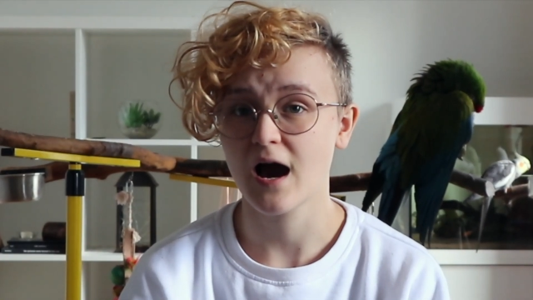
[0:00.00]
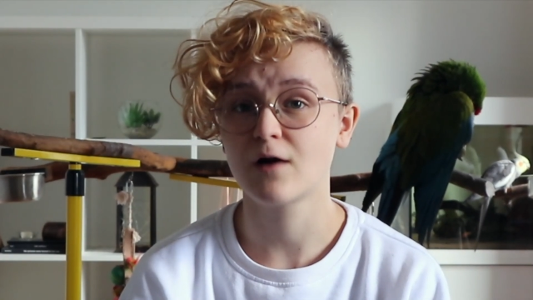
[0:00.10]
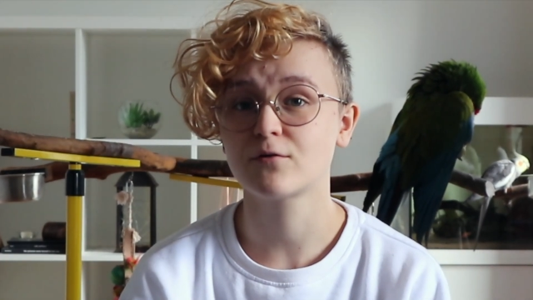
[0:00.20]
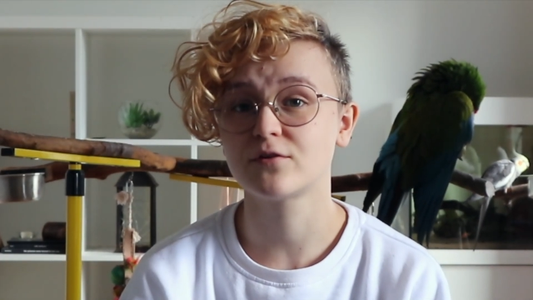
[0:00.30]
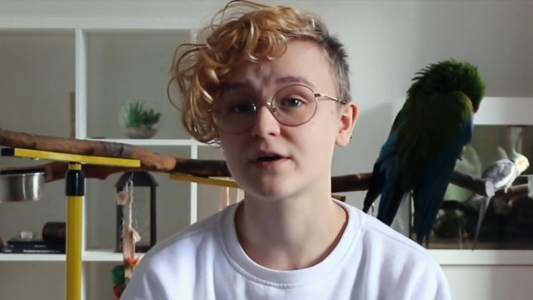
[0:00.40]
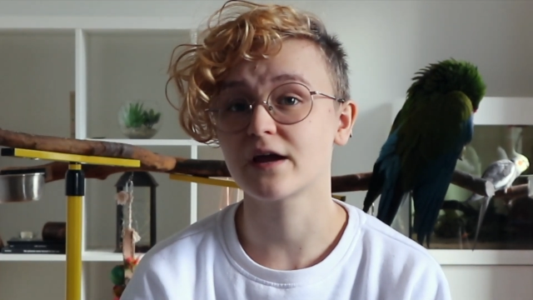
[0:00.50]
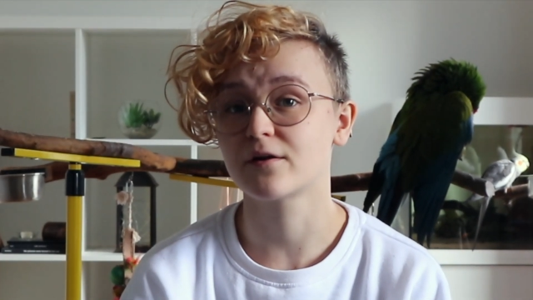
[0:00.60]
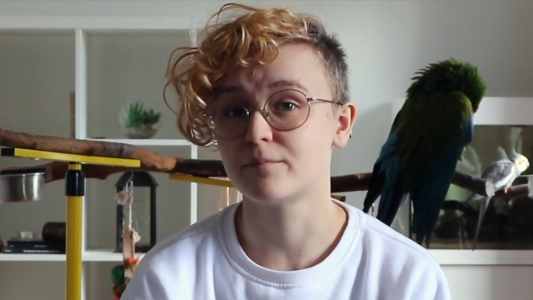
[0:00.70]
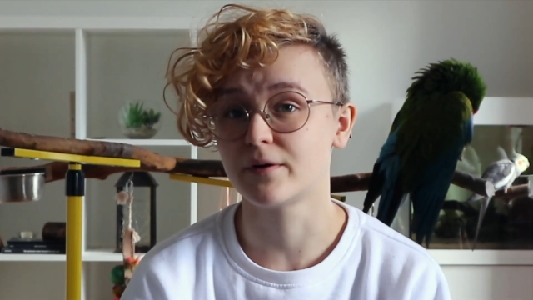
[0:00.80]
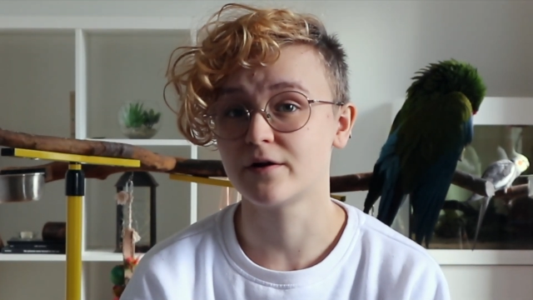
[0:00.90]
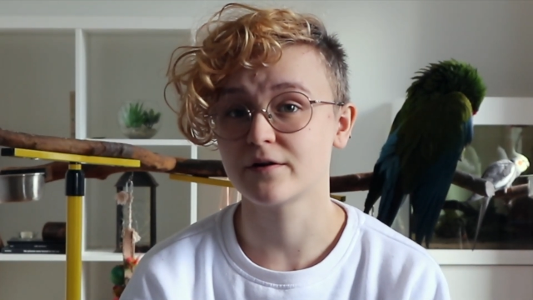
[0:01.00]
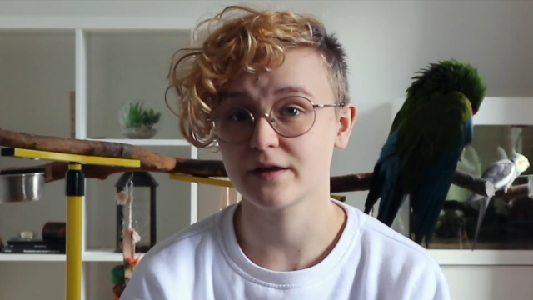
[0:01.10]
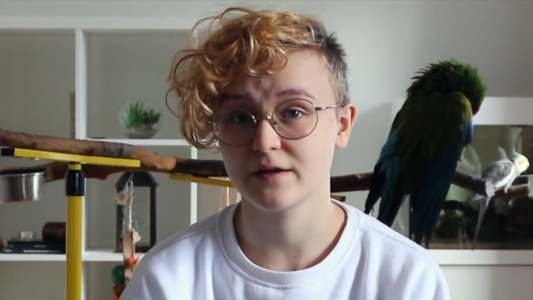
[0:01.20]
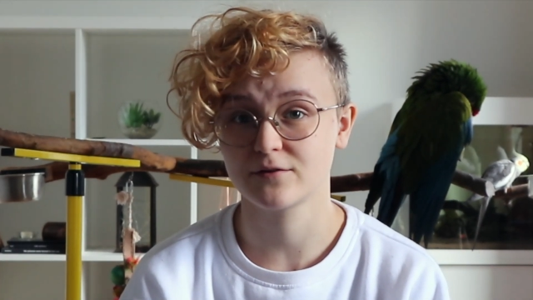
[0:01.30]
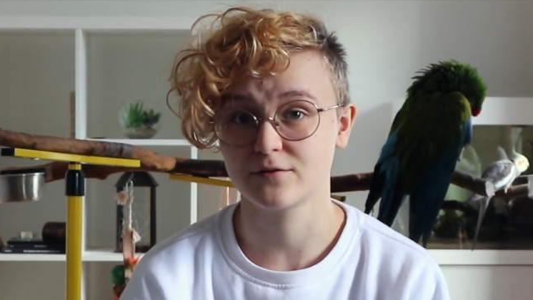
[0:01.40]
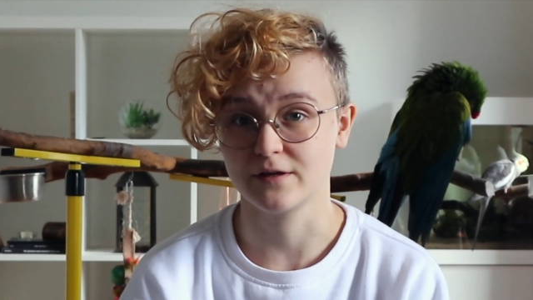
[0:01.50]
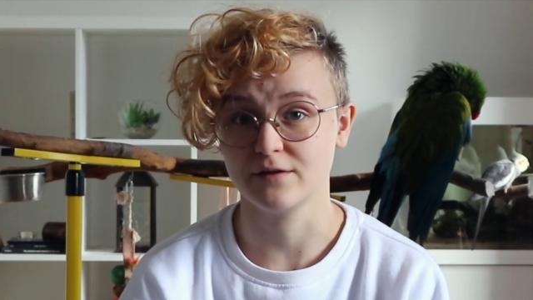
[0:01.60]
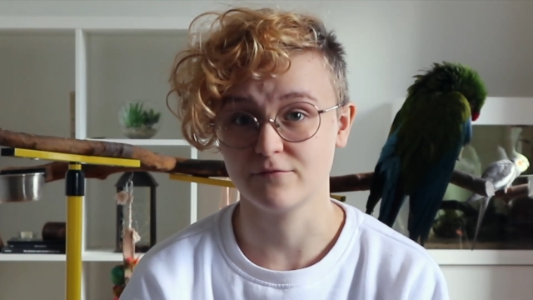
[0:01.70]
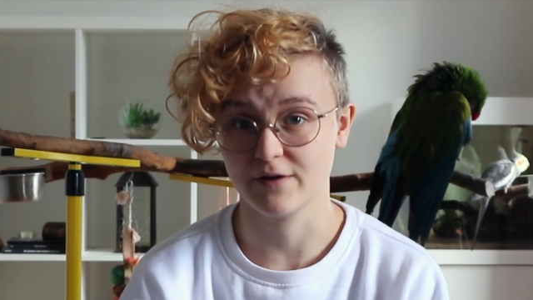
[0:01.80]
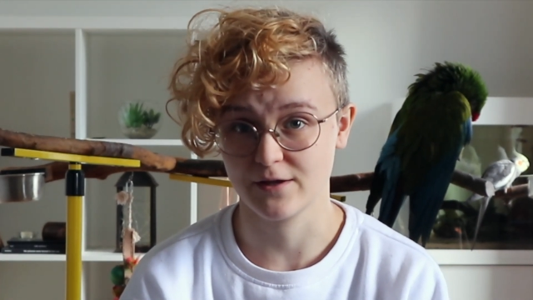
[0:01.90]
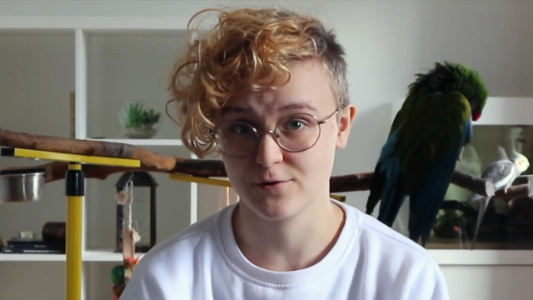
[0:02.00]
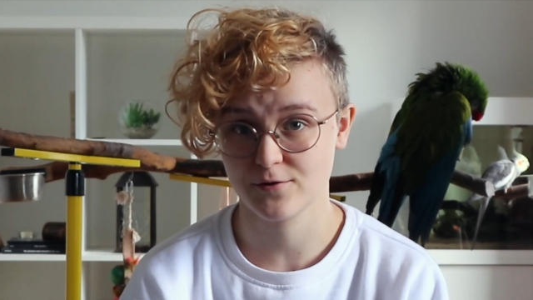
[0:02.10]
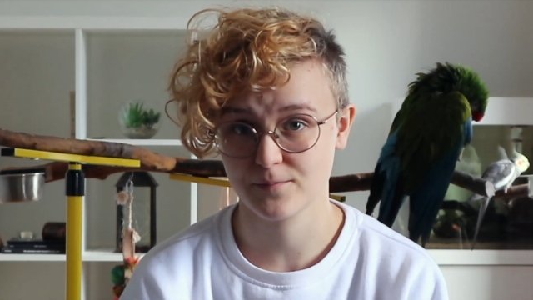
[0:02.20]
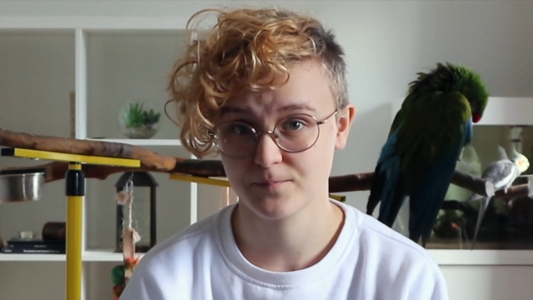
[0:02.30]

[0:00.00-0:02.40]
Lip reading: how to get your bird to eat veg.